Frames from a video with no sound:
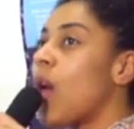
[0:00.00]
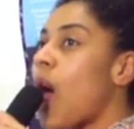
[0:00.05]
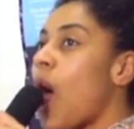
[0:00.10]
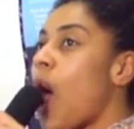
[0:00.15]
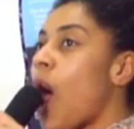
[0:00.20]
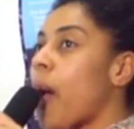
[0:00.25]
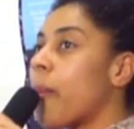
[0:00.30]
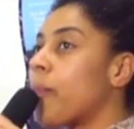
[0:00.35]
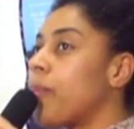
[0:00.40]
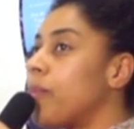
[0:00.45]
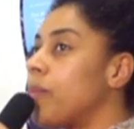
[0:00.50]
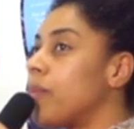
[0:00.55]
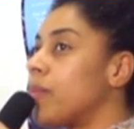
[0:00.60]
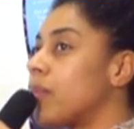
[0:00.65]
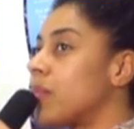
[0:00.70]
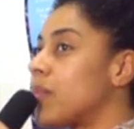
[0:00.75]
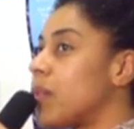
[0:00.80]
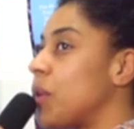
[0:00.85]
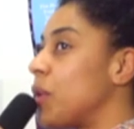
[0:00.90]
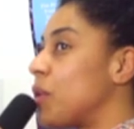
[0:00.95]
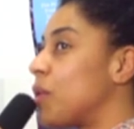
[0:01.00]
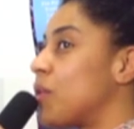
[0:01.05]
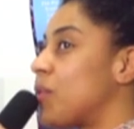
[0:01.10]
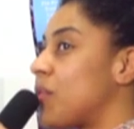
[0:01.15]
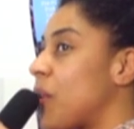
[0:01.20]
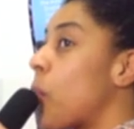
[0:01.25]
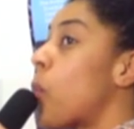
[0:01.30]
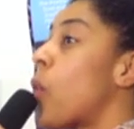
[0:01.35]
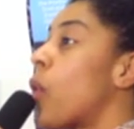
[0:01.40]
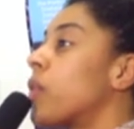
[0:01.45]
that
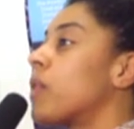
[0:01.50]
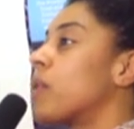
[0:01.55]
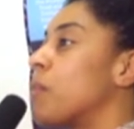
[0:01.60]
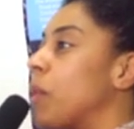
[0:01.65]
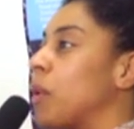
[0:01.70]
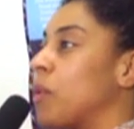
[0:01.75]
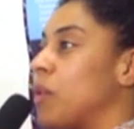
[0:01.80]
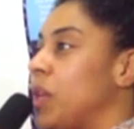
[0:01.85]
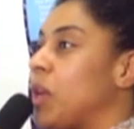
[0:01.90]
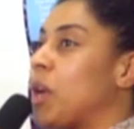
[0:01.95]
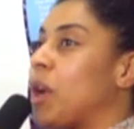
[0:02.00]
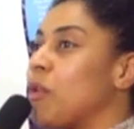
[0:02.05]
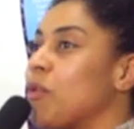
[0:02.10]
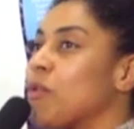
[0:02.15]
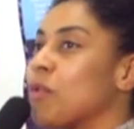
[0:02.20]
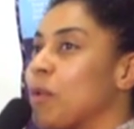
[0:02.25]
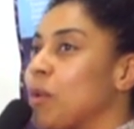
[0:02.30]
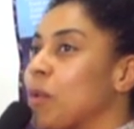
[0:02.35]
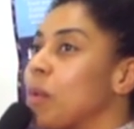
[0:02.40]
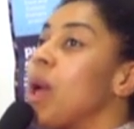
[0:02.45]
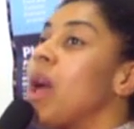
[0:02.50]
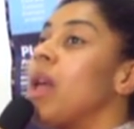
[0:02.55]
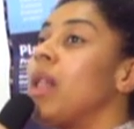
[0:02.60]
there was a multicultural